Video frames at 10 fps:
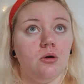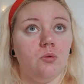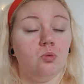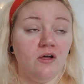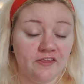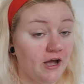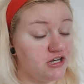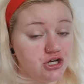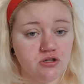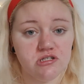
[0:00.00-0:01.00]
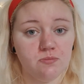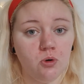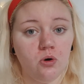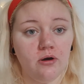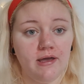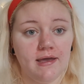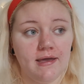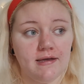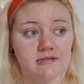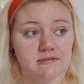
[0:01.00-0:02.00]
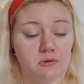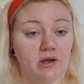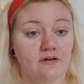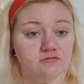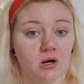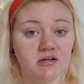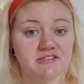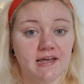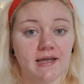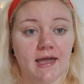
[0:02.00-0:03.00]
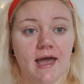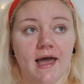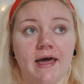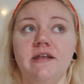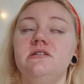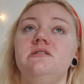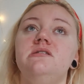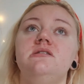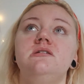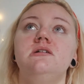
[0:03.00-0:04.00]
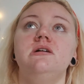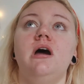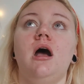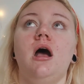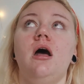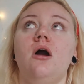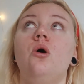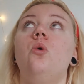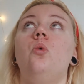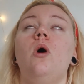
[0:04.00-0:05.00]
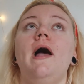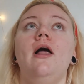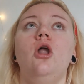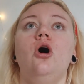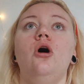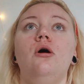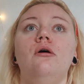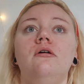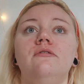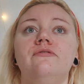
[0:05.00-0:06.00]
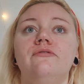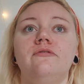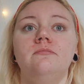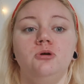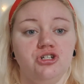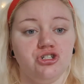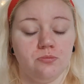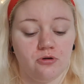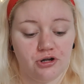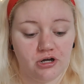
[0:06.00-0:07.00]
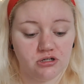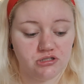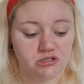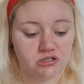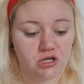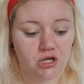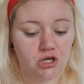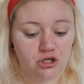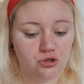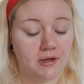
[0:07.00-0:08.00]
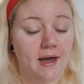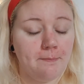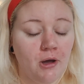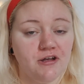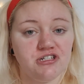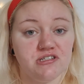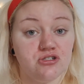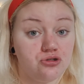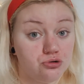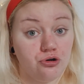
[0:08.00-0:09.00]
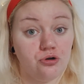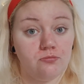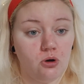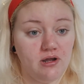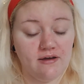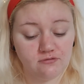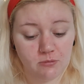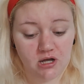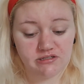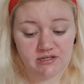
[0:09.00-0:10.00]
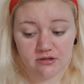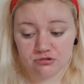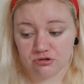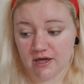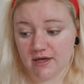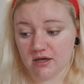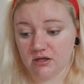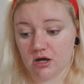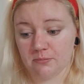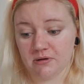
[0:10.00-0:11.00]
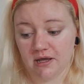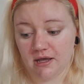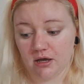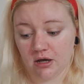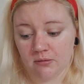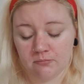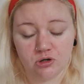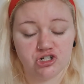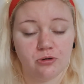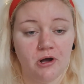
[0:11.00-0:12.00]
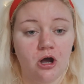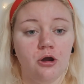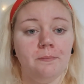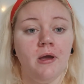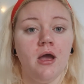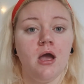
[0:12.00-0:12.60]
One thing I don't support is multi-level marketing, and quite a lot of Body Shop products you can purchase through multi-level marketing through their company, Body Shop at Home.